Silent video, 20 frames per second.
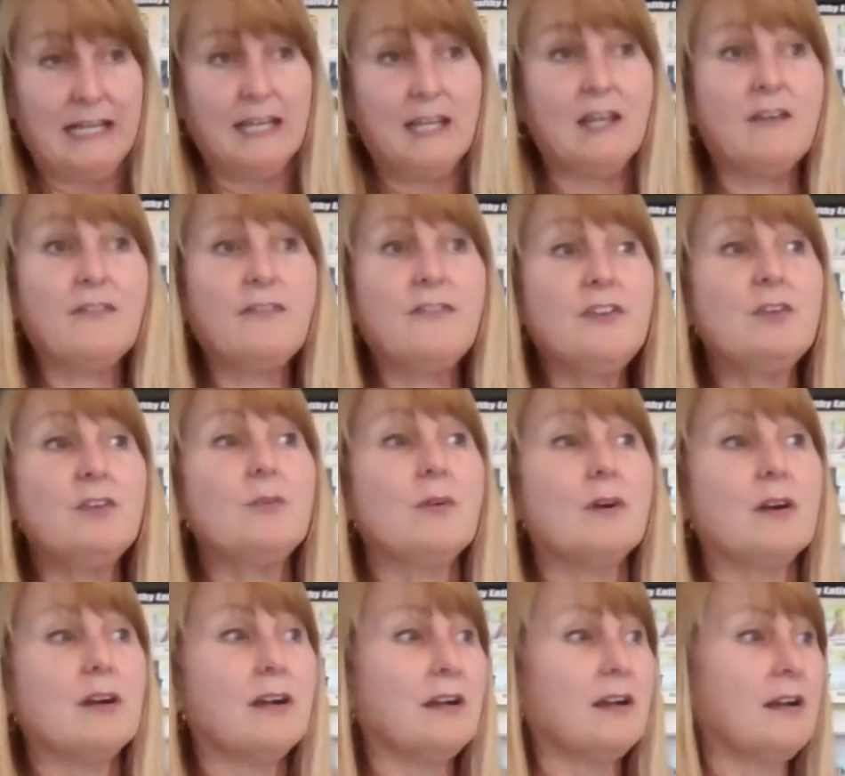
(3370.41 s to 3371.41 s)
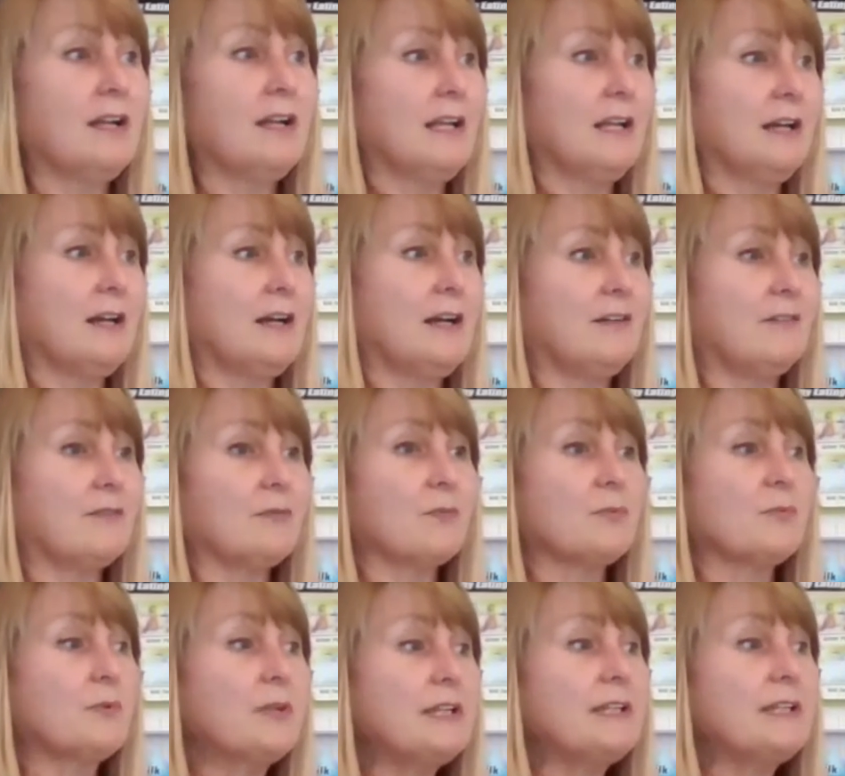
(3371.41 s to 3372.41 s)
If you are uh,
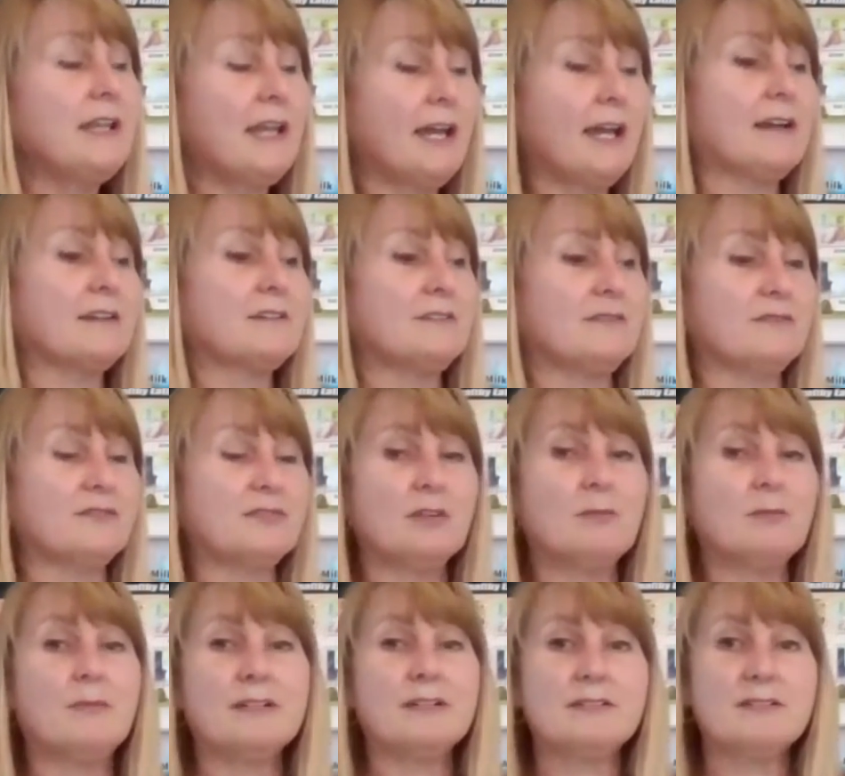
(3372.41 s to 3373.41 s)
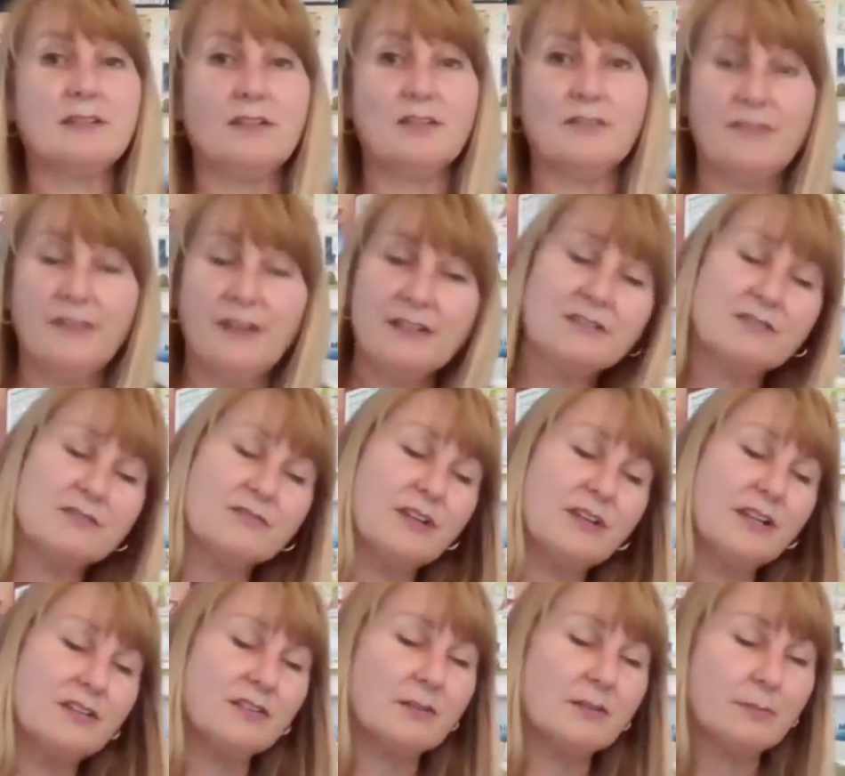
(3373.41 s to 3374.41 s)
really active, so much that your face is
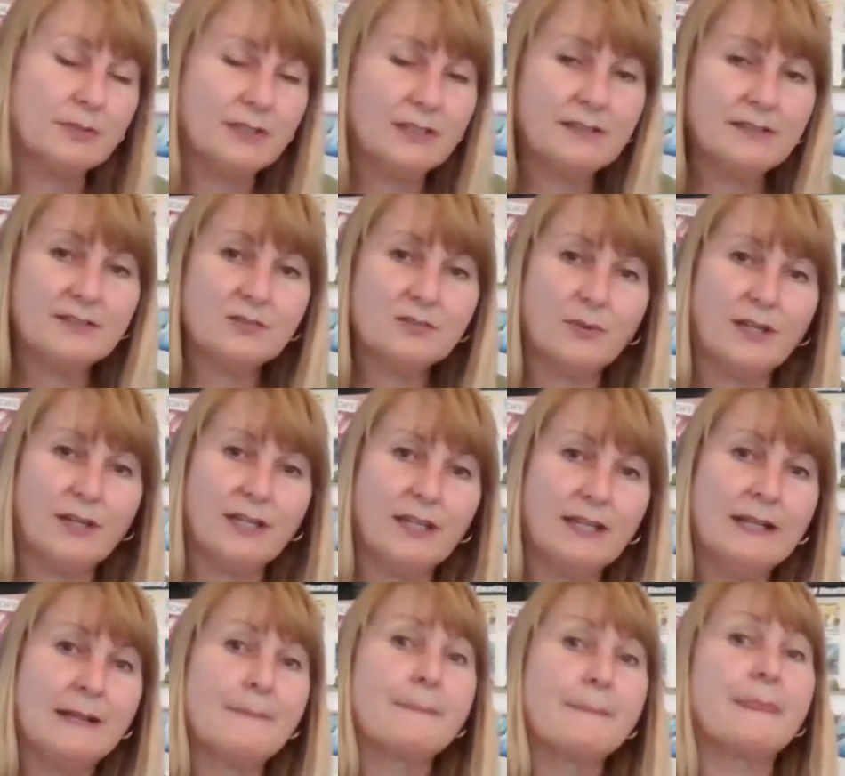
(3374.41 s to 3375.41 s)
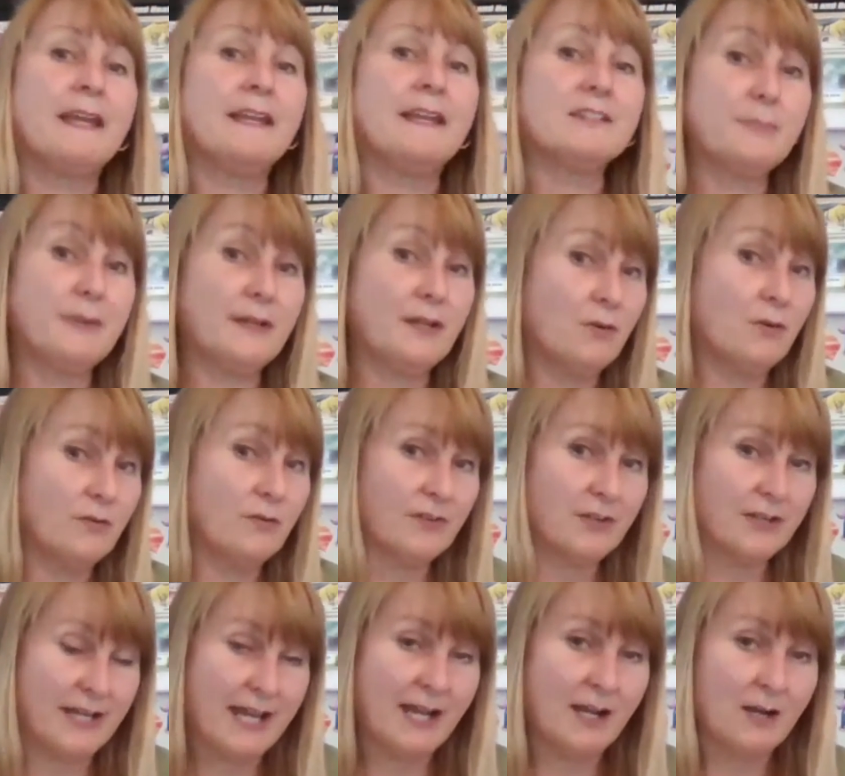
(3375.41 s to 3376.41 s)
red, you're completely sweaty, and it's been over
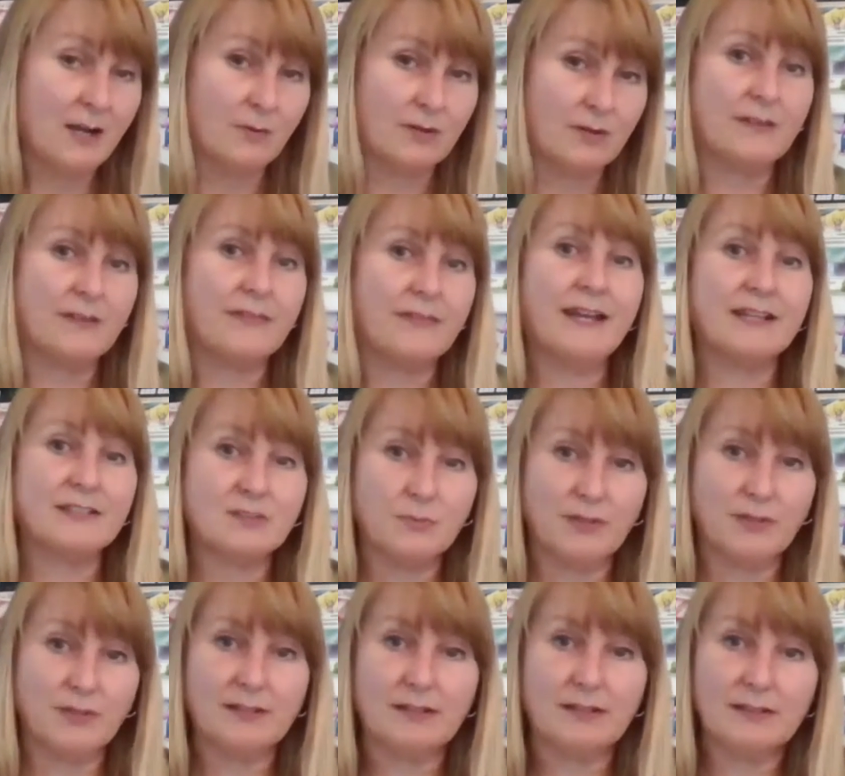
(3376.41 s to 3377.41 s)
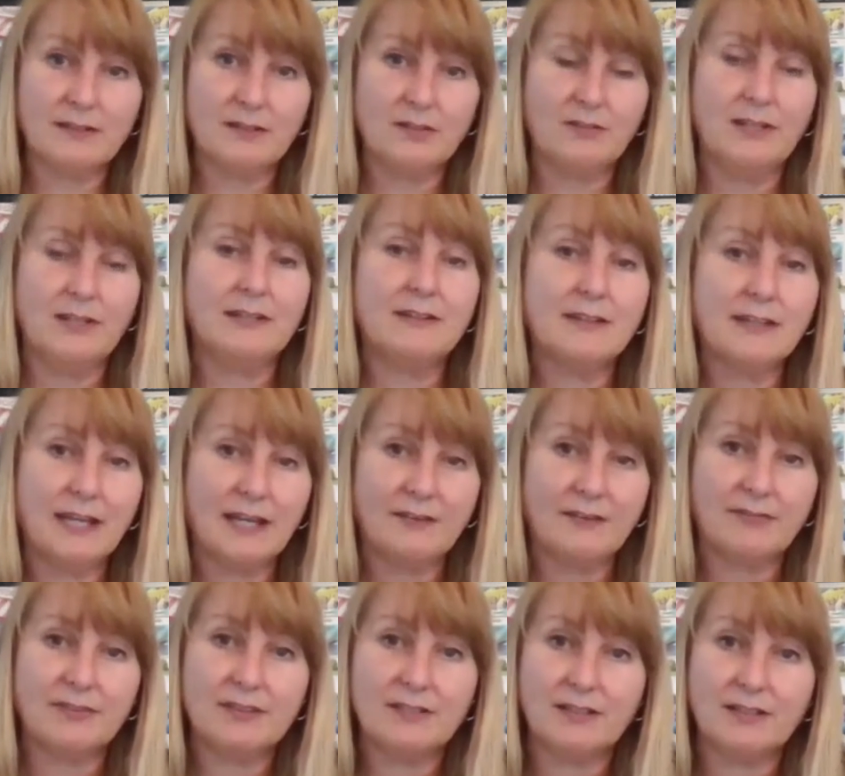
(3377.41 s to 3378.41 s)
an hour. That's when the, you need to
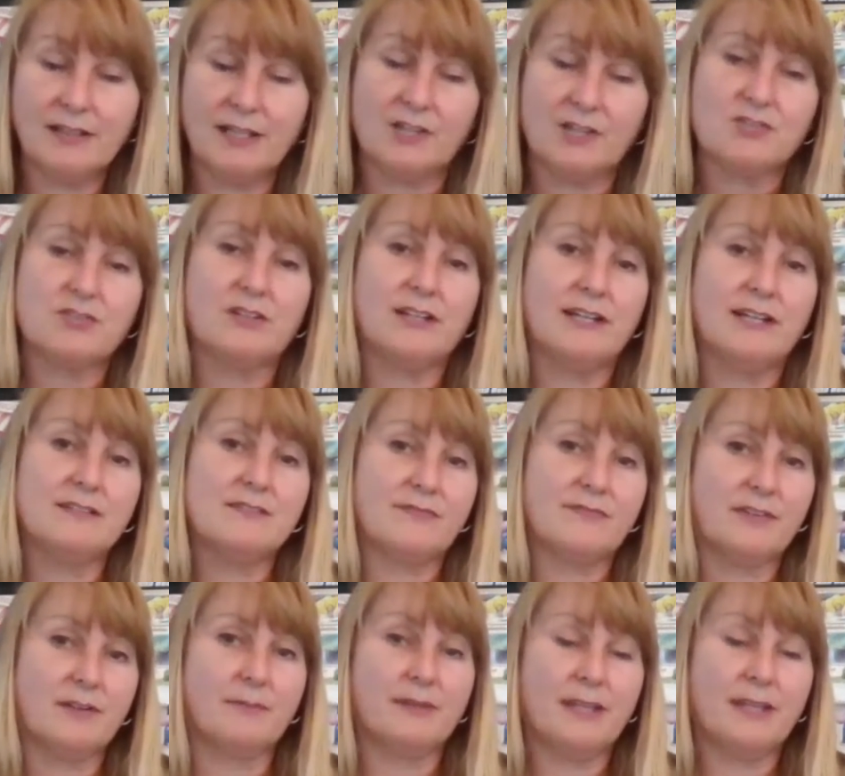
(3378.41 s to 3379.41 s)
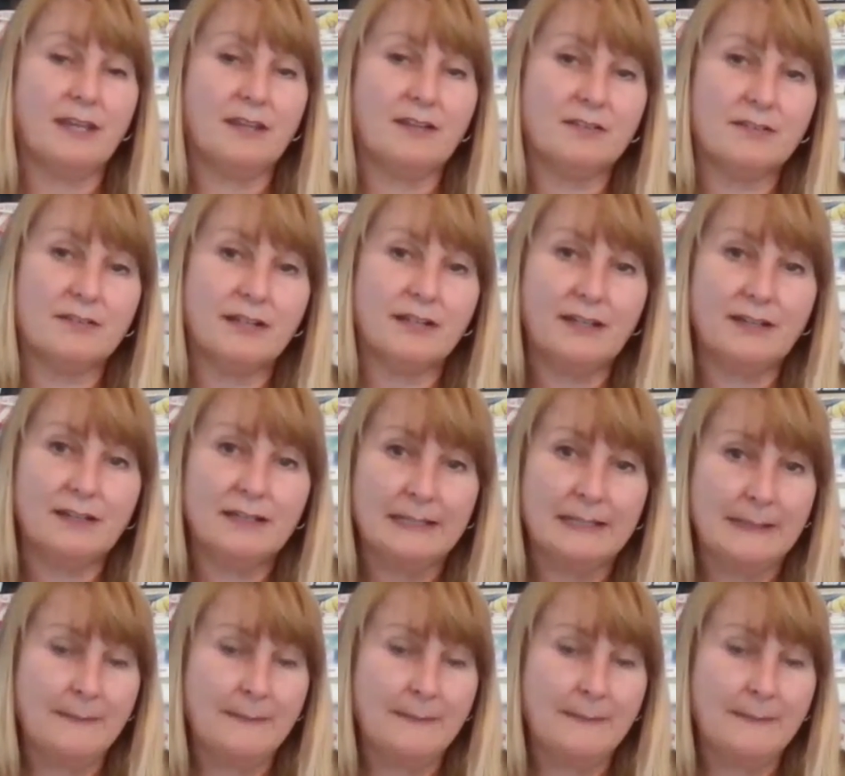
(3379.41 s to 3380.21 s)
have the electrolytes from the Gatorade.